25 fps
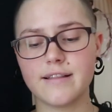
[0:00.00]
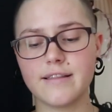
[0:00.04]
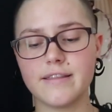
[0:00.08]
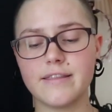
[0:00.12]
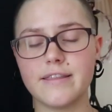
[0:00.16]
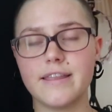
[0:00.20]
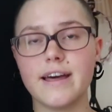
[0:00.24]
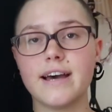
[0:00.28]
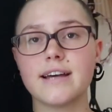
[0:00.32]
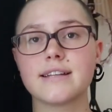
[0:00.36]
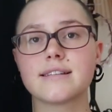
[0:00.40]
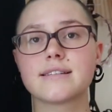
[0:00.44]

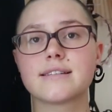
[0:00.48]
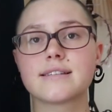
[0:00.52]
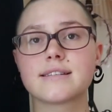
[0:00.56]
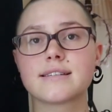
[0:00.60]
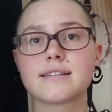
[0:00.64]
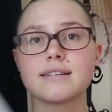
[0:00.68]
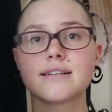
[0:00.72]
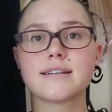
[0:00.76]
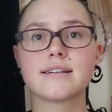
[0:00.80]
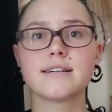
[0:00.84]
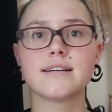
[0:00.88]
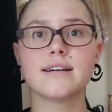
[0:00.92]
that
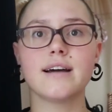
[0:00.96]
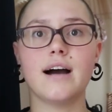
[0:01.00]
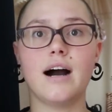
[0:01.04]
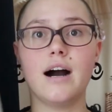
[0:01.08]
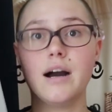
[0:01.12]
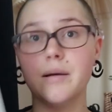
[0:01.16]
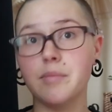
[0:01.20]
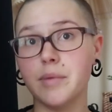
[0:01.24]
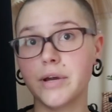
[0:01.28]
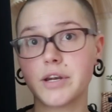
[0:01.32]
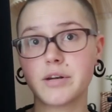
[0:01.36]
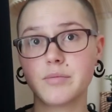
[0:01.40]

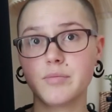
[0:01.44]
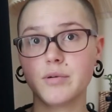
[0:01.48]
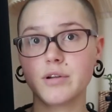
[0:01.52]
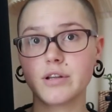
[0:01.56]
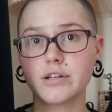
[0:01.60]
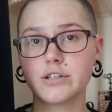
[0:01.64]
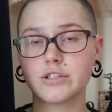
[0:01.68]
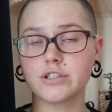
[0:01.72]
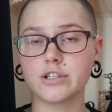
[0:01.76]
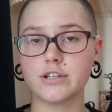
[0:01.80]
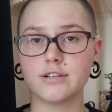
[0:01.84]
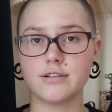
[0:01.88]
I made a
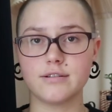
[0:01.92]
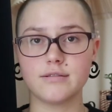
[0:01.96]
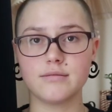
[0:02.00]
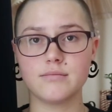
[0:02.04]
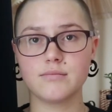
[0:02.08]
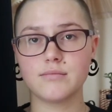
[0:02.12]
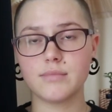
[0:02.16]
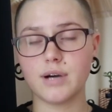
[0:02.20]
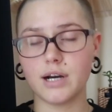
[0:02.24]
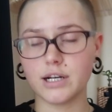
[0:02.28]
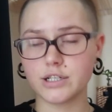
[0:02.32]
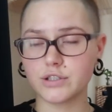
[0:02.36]
bullet journal.
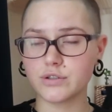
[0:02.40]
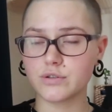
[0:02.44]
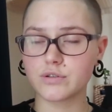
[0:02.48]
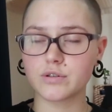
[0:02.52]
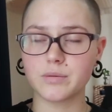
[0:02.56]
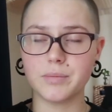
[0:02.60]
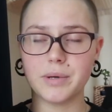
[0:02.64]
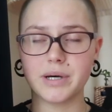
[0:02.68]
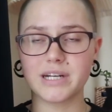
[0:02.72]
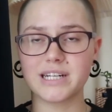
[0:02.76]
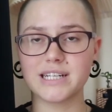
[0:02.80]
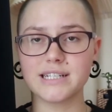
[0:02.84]
I talked
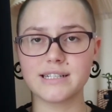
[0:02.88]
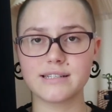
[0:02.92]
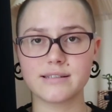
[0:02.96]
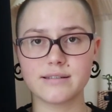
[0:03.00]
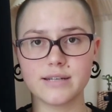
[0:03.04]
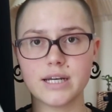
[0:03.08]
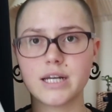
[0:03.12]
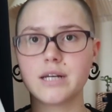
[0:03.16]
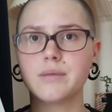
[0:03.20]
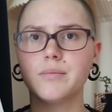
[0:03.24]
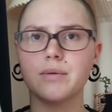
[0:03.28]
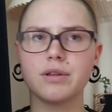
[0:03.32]
about it
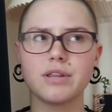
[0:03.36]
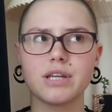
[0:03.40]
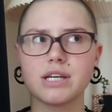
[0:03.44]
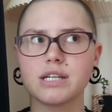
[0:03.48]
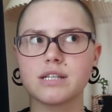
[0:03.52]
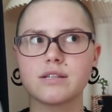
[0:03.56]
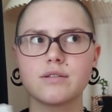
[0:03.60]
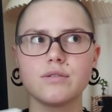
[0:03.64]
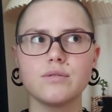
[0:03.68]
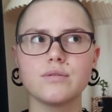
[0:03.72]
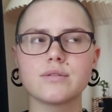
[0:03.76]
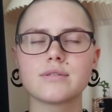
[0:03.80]
in a
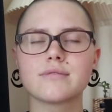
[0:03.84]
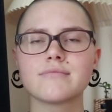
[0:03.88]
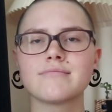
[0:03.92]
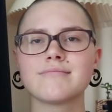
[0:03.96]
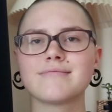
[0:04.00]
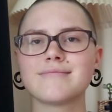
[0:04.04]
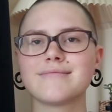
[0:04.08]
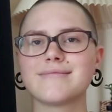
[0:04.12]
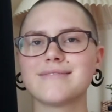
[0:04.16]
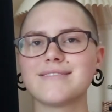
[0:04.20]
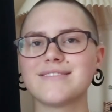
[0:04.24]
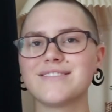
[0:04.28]
Monday's Thoughts
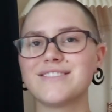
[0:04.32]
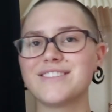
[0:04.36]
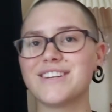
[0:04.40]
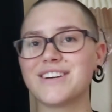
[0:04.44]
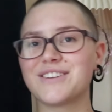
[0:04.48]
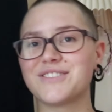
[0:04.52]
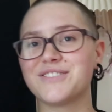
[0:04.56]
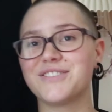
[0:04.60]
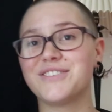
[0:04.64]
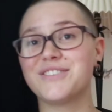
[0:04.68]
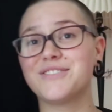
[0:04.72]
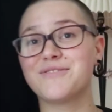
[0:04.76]

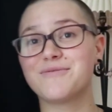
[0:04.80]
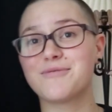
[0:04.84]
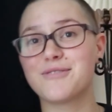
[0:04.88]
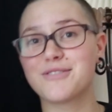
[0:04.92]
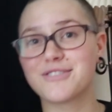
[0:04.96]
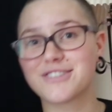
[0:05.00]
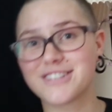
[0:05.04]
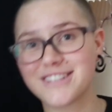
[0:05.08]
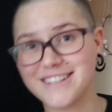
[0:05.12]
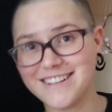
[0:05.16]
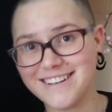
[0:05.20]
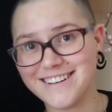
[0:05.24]
that you can
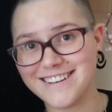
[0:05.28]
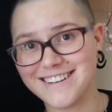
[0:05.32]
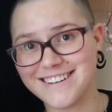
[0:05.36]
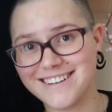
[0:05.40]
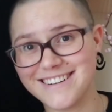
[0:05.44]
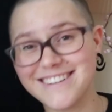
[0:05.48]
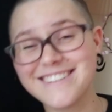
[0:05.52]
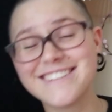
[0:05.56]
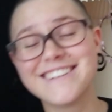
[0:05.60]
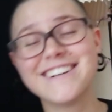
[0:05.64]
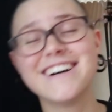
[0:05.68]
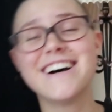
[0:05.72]
watch
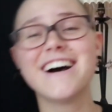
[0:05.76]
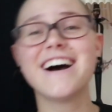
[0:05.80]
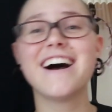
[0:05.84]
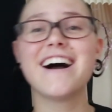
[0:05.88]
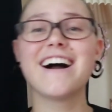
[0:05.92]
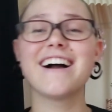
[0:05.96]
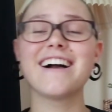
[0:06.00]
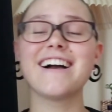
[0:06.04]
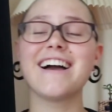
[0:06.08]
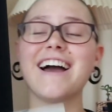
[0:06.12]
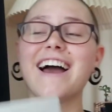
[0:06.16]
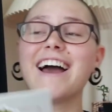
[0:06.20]
here,
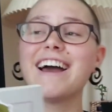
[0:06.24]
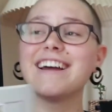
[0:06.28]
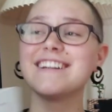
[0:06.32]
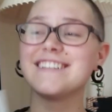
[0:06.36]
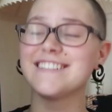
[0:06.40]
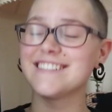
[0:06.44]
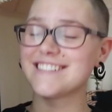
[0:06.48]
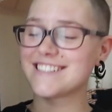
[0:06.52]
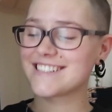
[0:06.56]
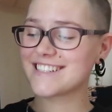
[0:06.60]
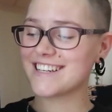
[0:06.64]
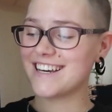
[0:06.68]

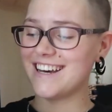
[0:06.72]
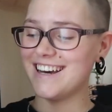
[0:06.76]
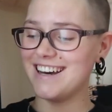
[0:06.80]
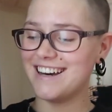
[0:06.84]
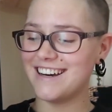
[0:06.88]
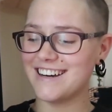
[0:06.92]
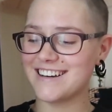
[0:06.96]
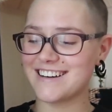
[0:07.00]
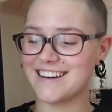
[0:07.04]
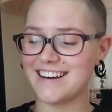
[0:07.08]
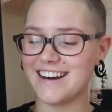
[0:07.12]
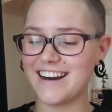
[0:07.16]
and
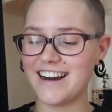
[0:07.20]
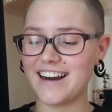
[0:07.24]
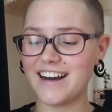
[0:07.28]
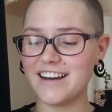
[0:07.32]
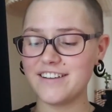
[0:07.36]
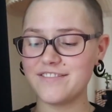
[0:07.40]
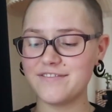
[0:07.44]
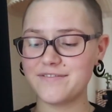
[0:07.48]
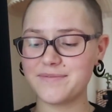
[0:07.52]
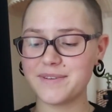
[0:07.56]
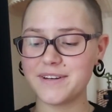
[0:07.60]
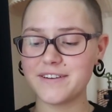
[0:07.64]

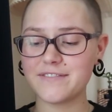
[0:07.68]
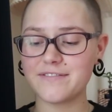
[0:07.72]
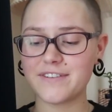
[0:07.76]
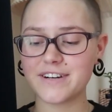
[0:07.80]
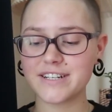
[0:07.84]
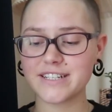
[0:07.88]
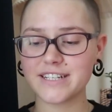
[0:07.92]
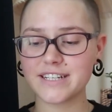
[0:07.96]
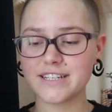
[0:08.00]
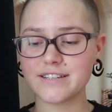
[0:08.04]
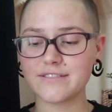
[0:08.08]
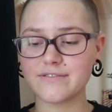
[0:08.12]
I've been
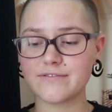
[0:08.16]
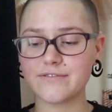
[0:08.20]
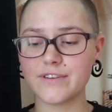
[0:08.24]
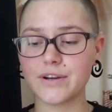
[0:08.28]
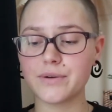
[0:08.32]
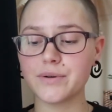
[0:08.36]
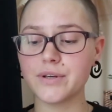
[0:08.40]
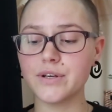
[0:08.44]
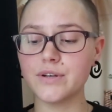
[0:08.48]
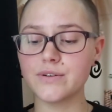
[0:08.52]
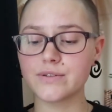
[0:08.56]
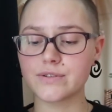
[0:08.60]
finding it
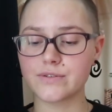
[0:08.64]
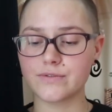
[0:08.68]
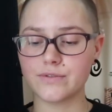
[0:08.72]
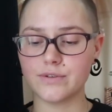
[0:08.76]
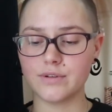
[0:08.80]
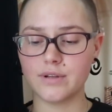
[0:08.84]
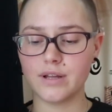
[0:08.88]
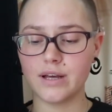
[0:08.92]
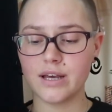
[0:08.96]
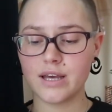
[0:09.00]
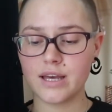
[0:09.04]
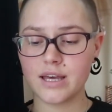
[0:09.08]
very
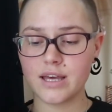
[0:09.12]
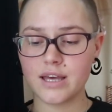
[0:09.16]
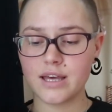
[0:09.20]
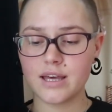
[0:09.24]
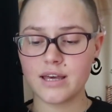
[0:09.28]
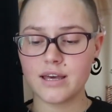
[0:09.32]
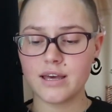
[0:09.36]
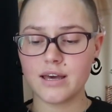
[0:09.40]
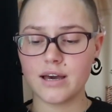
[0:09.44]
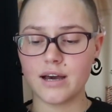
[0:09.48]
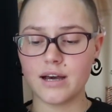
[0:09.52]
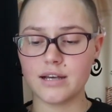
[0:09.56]
useful.
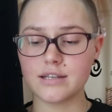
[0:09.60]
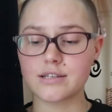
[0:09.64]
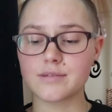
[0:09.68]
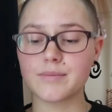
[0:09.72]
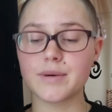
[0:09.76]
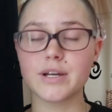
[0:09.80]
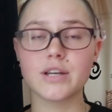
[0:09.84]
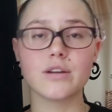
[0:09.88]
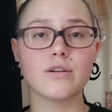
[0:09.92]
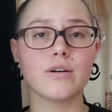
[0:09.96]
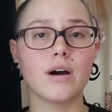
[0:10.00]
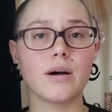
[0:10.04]
As you
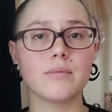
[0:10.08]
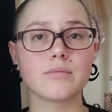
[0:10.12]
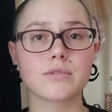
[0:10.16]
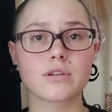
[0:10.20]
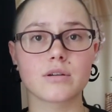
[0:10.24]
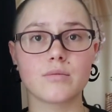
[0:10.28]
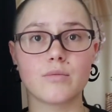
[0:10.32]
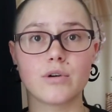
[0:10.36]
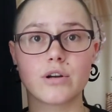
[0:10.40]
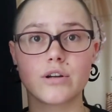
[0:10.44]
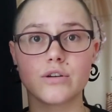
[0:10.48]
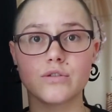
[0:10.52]
may know, I'm
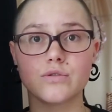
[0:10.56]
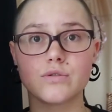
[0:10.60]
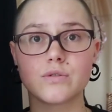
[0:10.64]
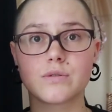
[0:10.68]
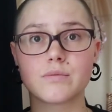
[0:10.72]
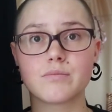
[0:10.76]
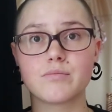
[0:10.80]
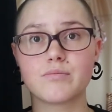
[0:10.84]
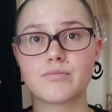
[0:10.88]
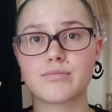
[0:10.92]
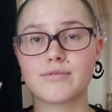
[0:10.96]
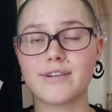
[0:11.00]
someone whose
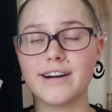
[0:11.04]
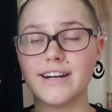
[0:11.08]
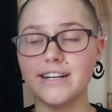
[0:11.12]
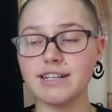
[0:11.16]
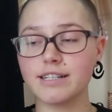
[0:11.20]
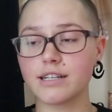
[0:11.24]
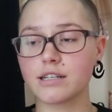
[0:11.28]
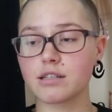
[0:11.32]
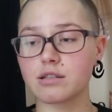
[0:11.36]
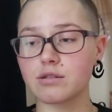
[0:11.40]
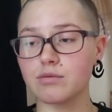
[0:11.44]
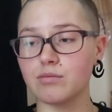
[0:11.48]
brain
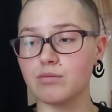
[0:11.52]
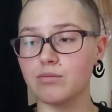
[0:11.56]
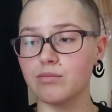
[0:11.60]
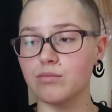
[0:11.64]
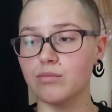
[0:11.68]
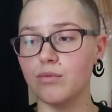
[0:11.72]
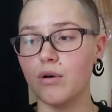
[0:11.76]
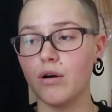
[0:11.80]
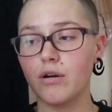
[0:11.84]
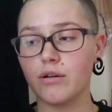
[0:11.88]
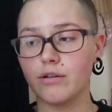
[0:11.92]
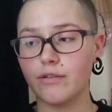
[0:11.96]

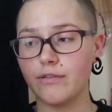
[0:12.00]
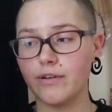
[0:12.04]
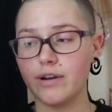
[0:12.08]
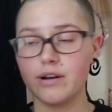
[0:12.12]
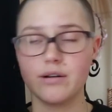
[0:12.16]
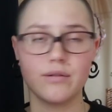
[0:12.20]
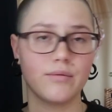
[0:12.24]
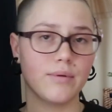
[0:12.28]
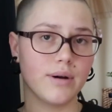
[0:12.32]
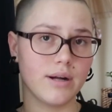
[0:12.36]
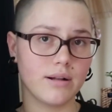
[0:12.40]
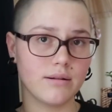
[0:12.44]
doesn't work
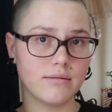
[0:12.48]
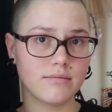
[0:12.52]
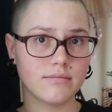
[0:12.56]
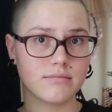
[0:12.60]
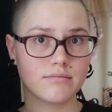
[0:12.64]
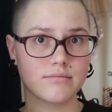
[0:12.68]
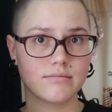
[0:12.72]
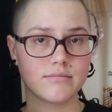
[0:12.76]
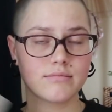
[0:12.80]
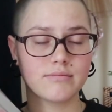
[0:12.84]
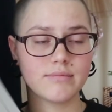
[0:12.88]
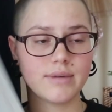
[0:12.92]
very well,
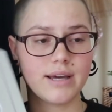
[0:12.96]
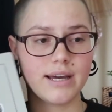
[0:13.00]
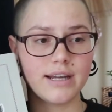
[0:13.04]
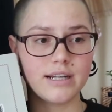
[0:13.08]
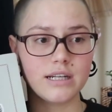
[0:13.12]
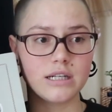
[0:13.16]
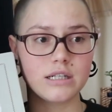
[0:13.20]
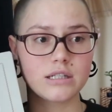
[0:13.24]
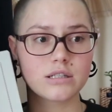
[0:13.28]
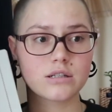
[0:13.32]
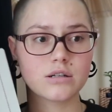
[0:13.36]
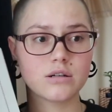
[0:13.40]

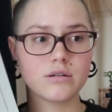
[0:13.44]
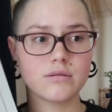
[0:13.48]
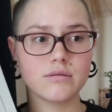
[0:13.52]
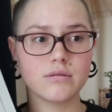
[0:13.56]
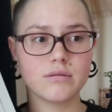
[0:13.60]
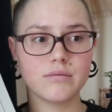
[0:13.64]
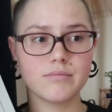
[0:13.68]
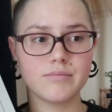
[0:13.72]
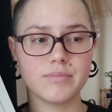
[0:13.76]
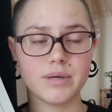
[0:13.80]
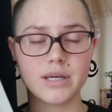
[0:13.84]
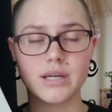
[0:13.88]
and
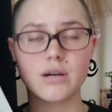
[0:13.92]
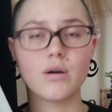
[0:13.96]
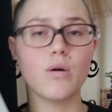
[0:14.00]
being